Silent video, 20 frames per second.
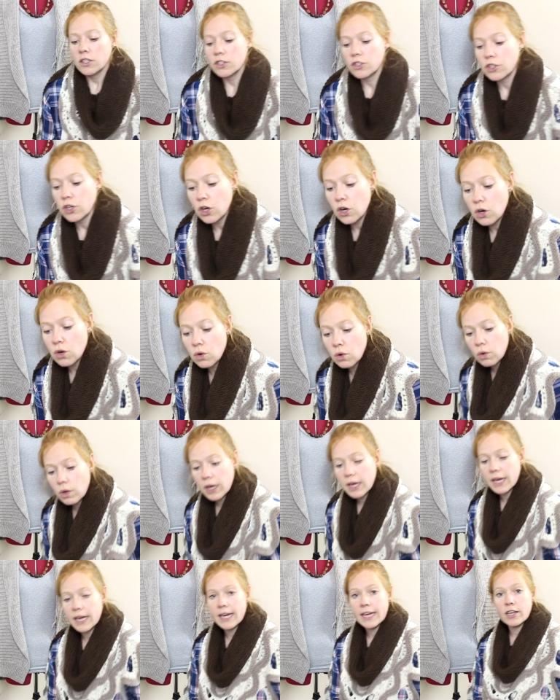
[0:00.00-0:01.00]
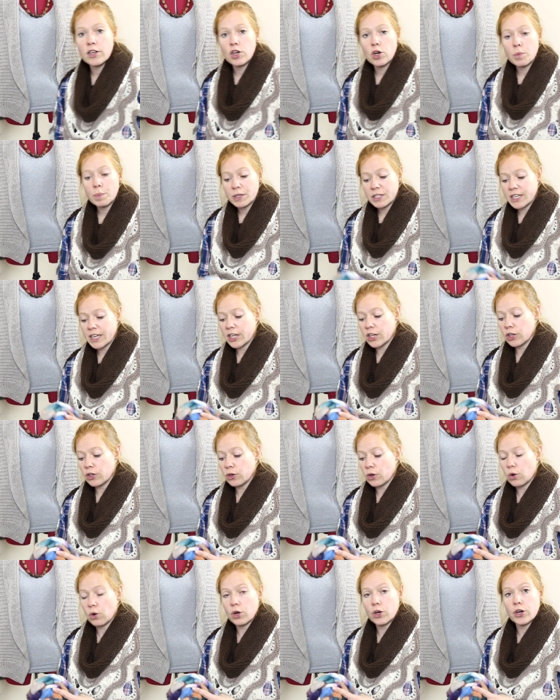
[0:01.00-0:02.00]
So, in no
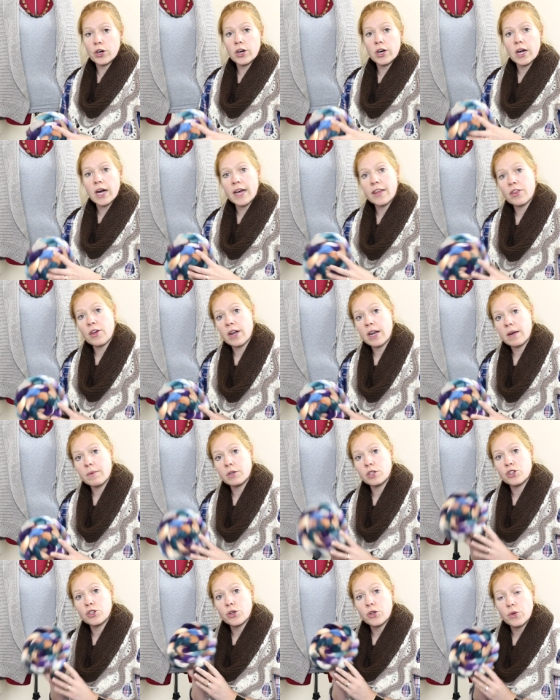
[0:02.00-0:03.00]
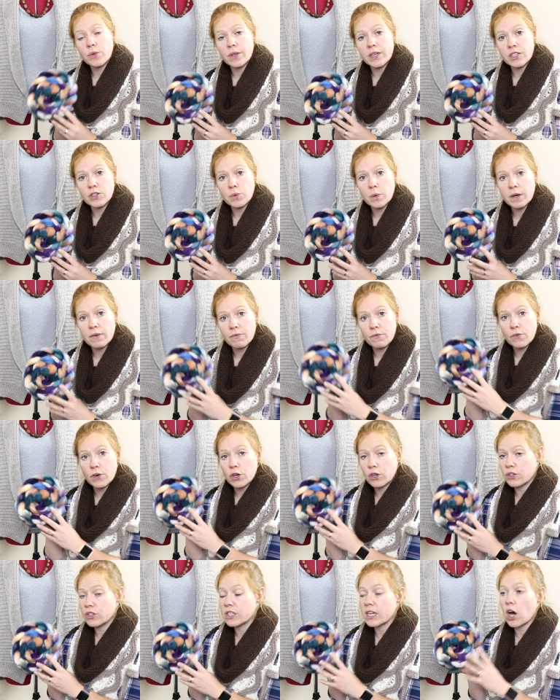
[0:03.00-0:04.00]
particular order, I thought I would show you this one
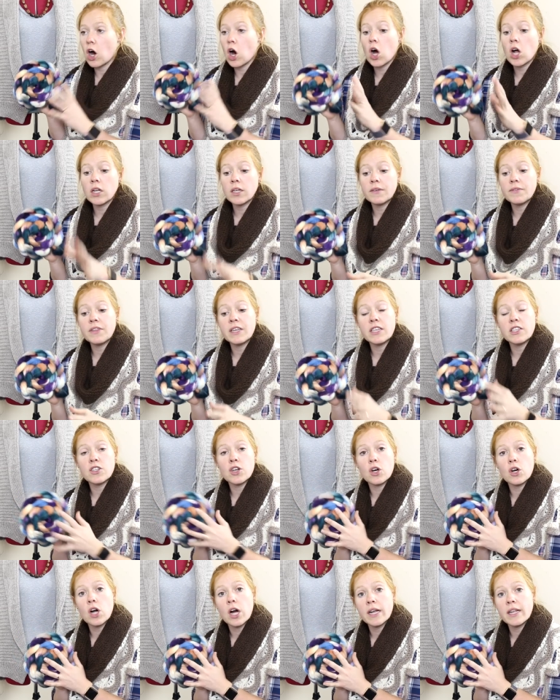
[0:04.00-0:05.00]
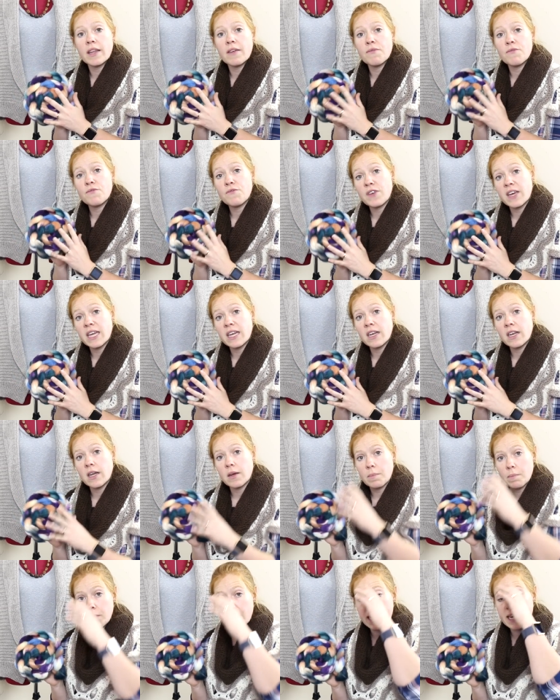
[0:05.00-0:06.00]
first. All of these are on the
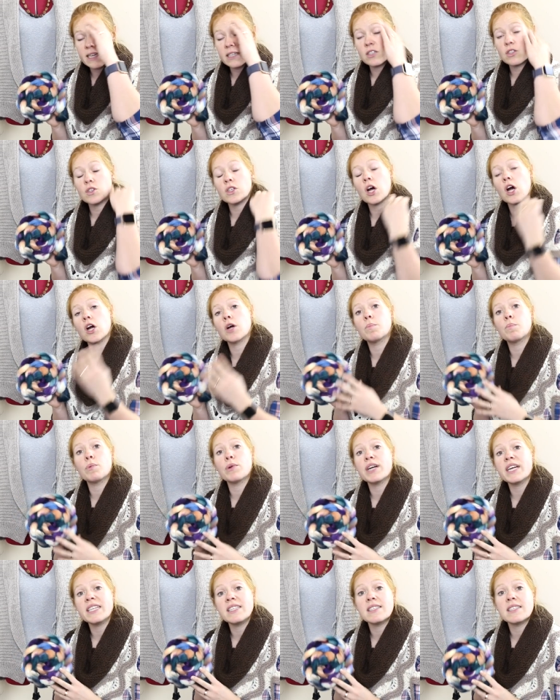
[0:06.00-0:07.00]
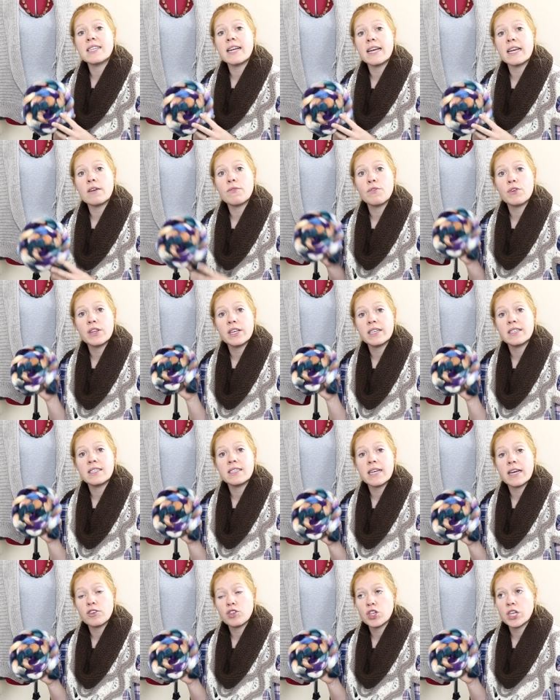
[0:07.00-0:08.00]
Finn base, our breed study for this
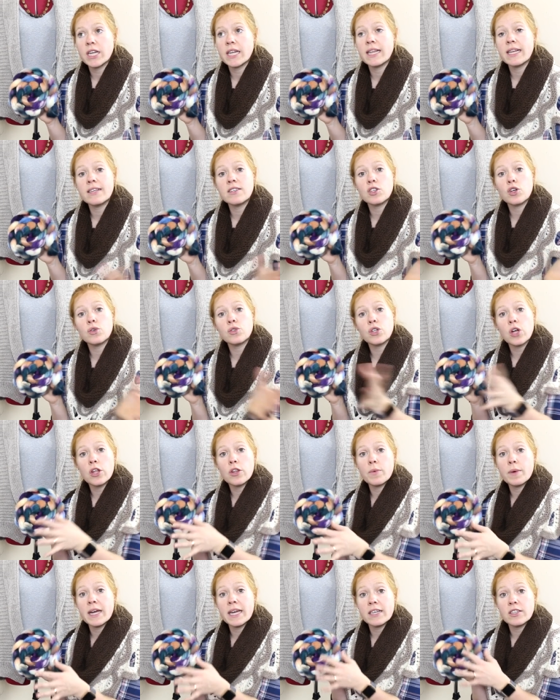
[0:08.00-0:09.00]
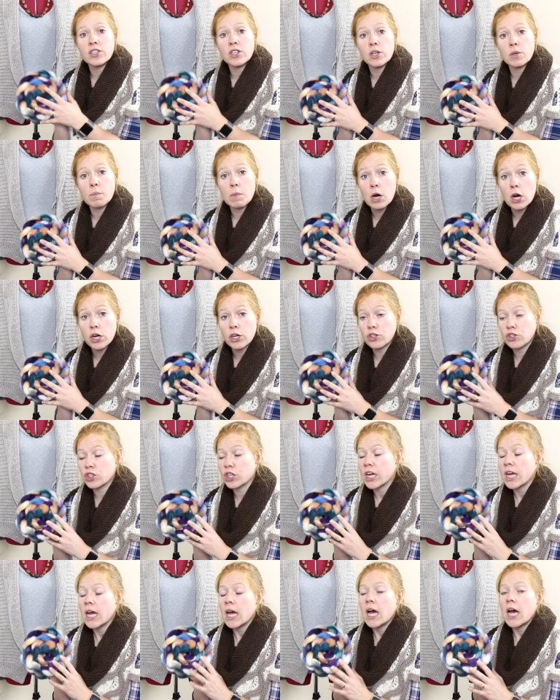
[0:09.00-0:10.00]
session, and this goes all the way until March
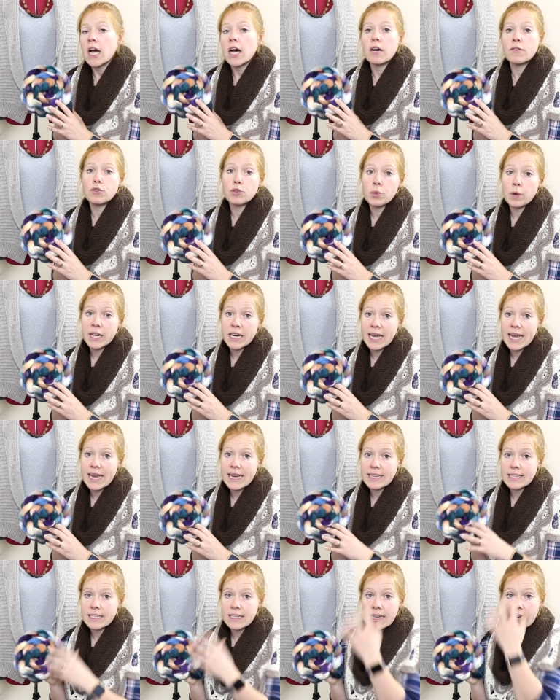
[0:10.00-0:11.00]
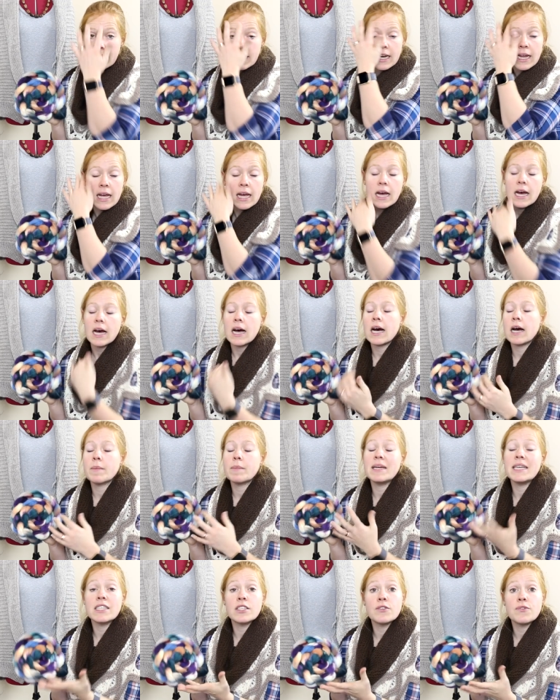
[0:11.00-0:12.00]
of 2018, um,
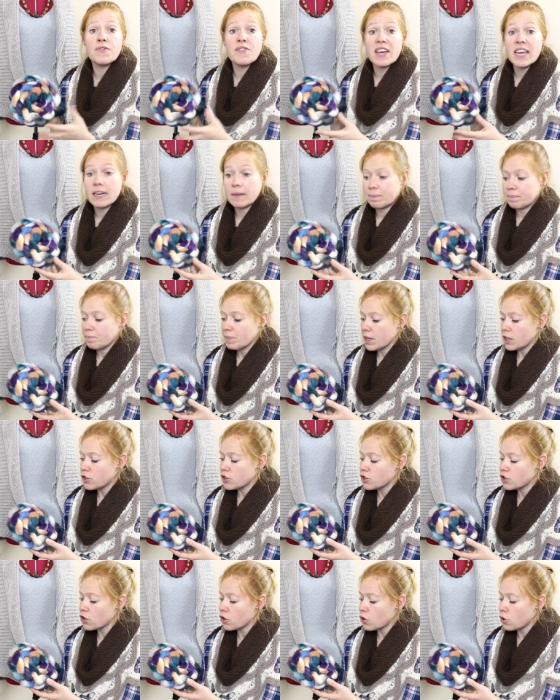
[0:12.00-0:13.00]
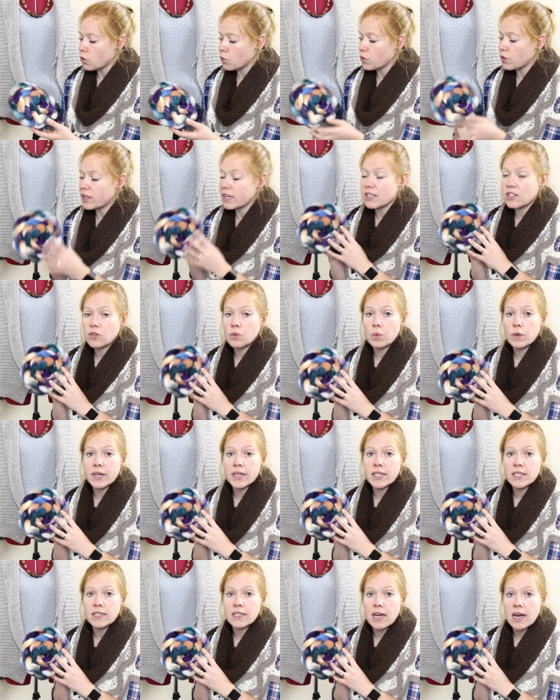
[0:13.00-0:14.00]
is Finn. So this was